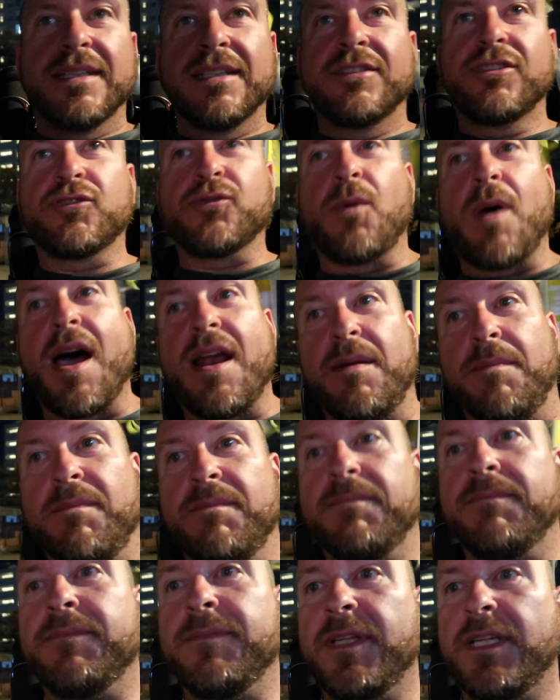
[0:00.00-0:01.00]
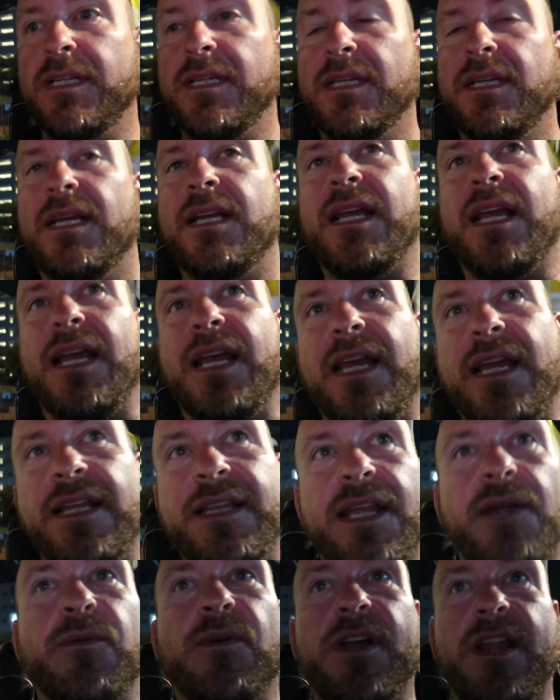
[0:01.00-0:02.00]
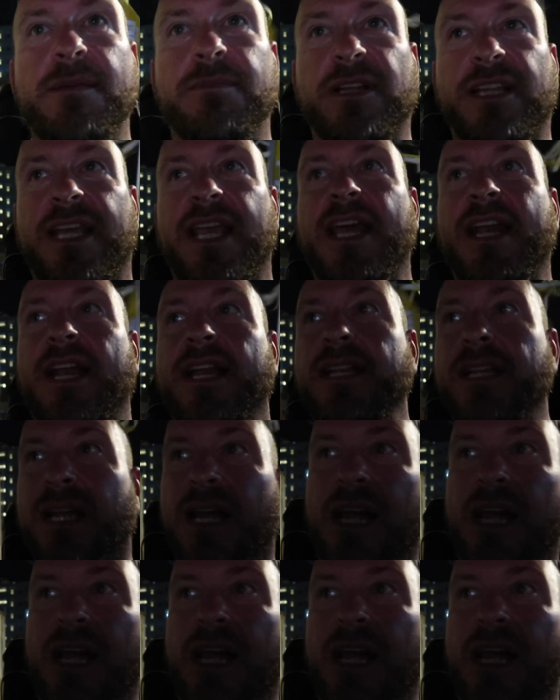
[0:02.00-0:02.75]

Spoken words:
swat them, and they weren't able to get it.